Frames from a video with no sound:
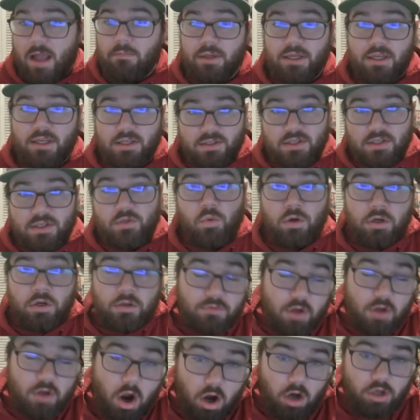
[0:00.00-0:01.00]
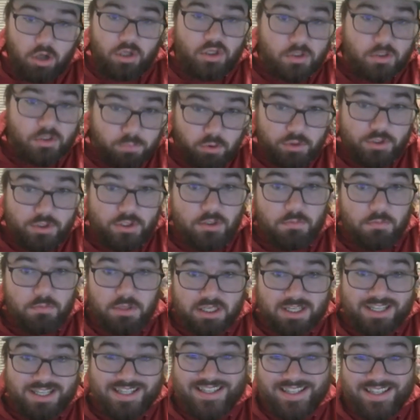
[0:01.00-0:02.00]
because it's one of the hardest sports to be
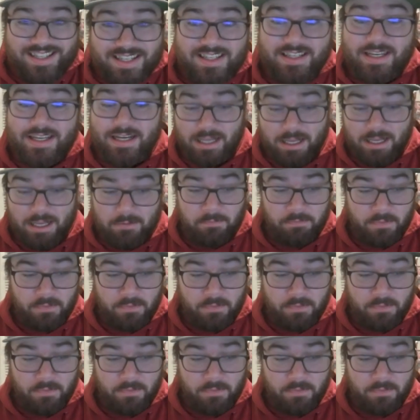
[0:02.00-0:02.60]
consistent in.